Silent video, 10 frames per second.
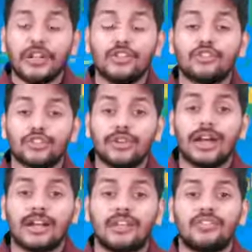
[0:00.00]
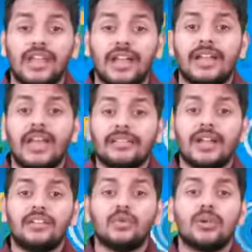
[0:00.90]
you should understand
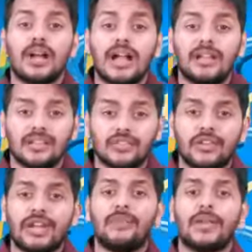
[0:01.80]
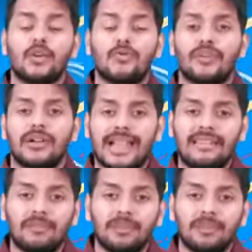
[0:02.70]
that you can't straight away go for live